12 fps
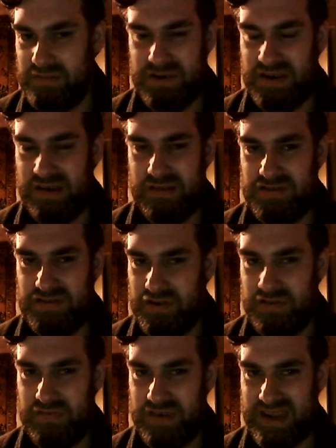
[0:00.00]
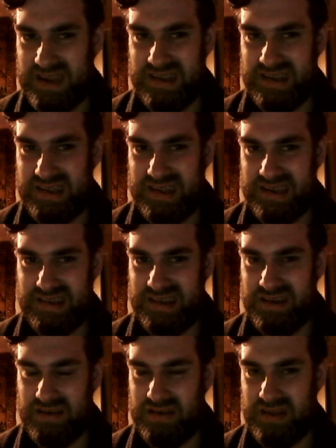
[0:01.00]
But truth, I guess
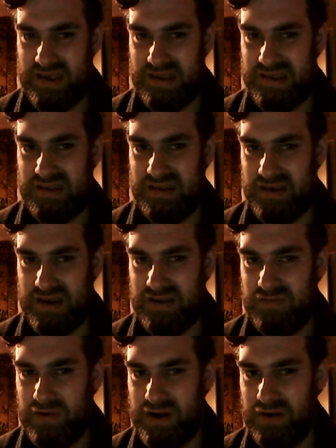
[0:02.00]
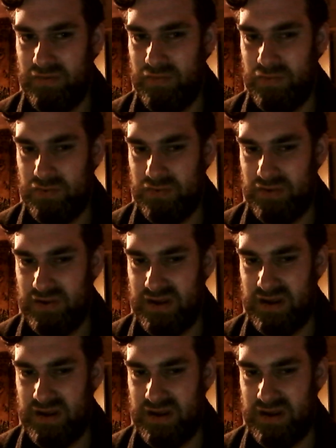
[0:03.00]
that's like a well worn